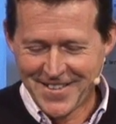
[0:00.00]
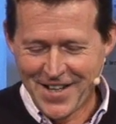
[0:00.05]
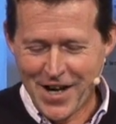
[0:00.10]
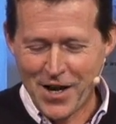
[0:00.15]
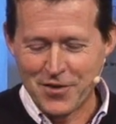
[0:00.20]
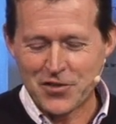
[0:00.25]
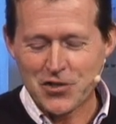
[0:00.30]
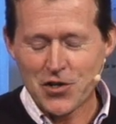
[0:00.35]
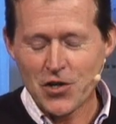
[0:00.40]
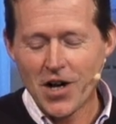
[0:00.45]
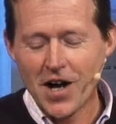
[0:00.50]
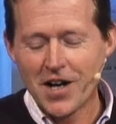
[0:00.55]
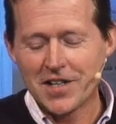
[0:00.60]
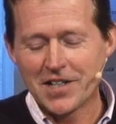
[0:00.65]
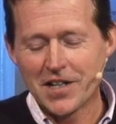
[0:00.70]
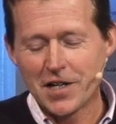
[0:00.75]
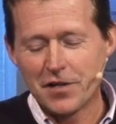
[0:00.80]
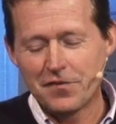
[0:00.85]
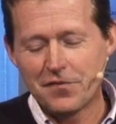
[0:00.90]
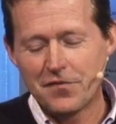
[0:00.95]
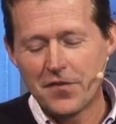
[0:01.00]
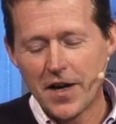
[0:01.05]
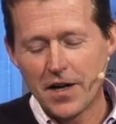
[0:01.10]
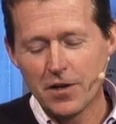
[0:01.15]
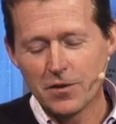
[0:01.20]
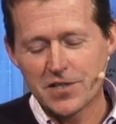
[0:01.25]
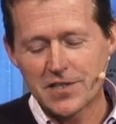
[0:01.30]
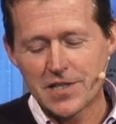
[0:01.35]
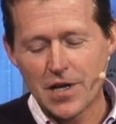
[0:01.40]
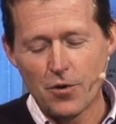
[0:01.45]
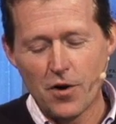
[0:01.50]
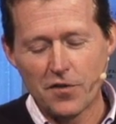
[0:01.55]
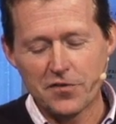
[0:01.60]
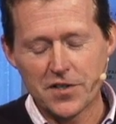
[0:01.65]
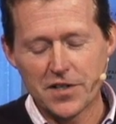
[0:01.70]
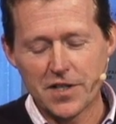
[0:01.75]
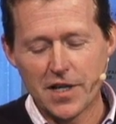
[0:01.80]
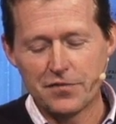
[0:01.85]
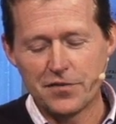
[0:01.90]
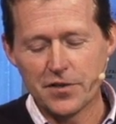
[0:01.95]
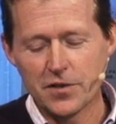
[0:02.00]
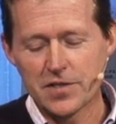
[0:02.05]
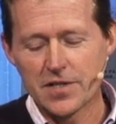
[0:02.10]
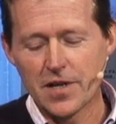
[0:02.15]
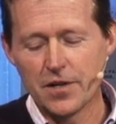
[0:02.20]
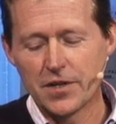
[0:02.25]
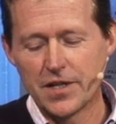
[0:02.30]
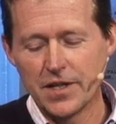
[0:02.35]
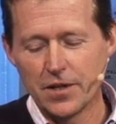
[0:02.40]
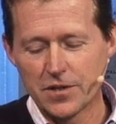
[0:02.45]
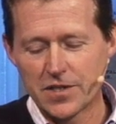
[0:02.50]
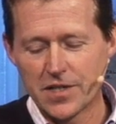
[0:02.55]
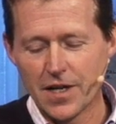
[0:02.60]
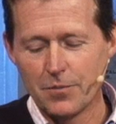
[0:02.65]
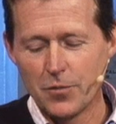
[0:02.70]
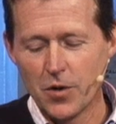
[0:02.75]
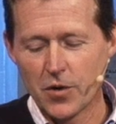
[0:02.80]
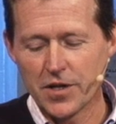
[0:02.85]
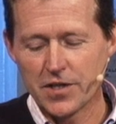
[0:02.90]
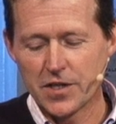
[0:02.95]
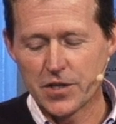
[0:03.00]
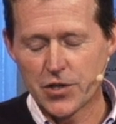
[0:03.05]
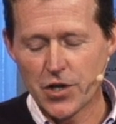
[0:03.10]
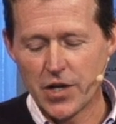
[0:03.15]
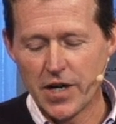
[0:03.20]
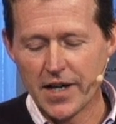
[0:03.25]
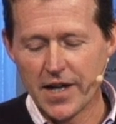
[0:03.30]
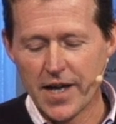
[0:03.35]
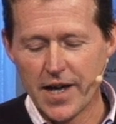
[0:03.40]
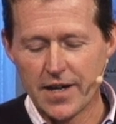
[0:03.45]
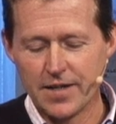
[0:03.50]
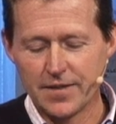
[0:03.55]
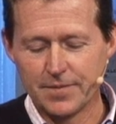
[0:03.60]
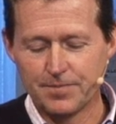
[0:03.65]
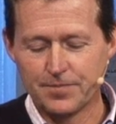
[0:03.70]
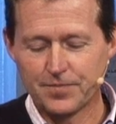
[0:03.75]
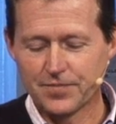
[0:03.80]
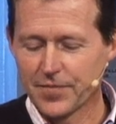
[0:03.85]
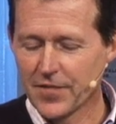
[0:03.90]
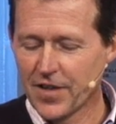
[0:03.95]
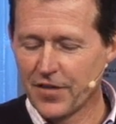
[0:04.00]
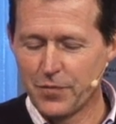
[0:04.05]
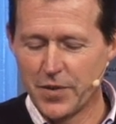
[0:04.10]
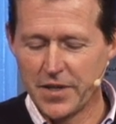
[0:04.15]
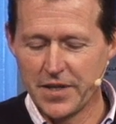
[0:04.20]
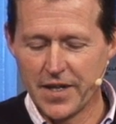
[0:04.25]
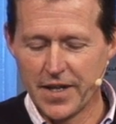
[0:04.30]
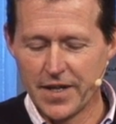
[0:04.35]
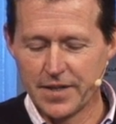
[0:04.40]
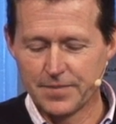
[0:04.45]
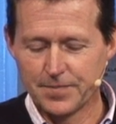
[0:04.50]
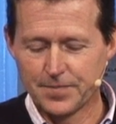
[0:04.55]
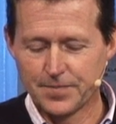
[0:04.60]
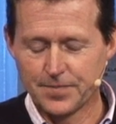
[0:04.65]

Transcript: I've tried and I've failed so often, I feel so guilty, I'm not going to try again. I've been there.